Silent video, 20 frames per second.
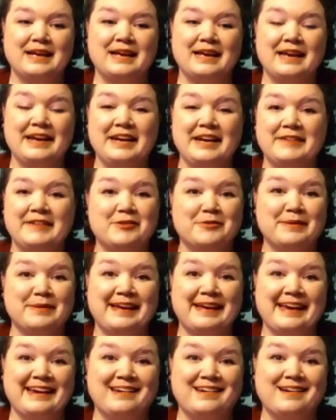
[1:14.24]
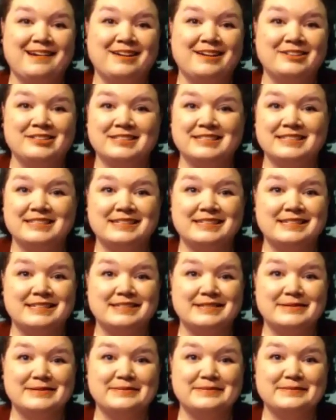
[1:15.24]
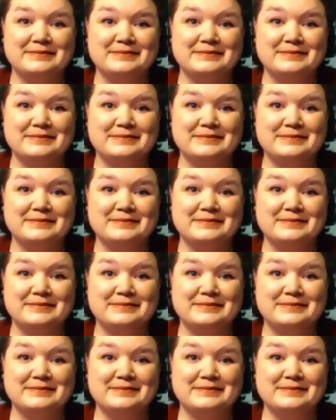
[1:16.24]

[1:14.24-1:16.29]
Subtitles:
He never regained consciousness.